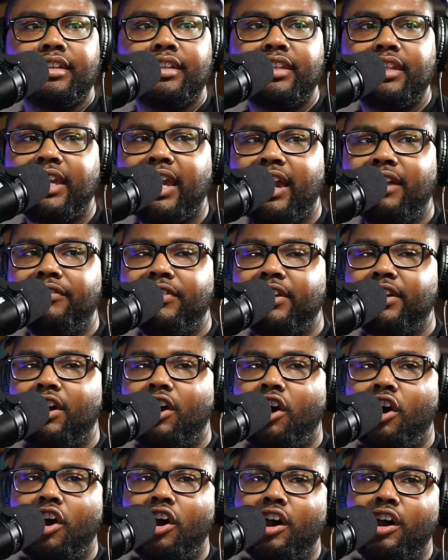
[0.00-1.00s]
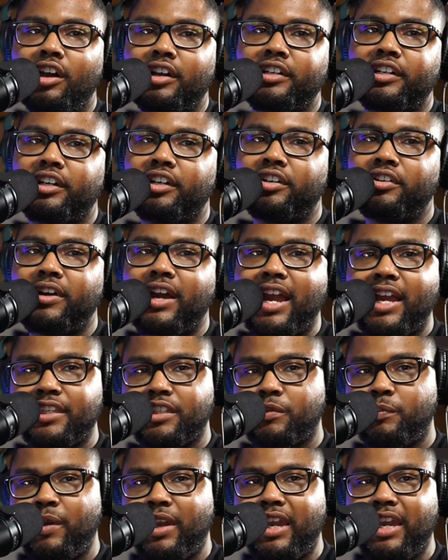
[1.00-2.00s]
Kevin Hall,
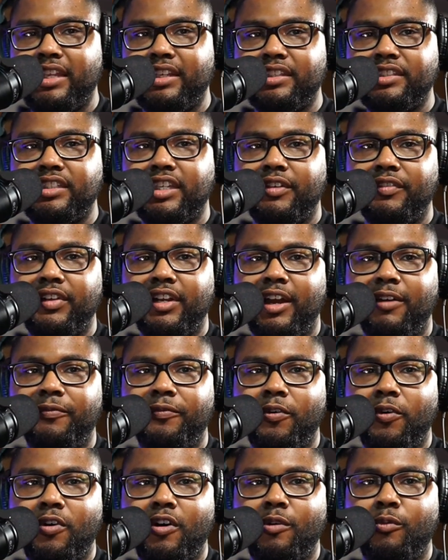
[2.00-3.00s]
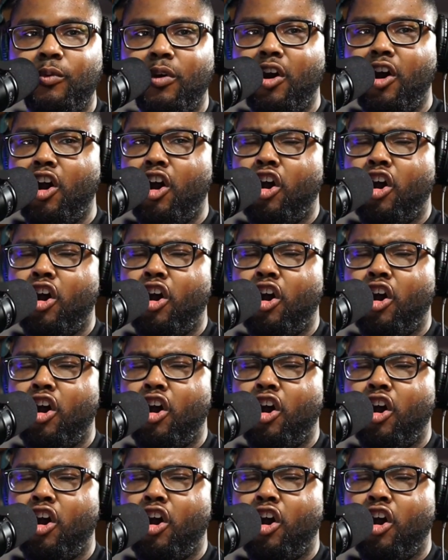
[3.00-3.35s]
congrats, man. Let's give it up for him. Woo!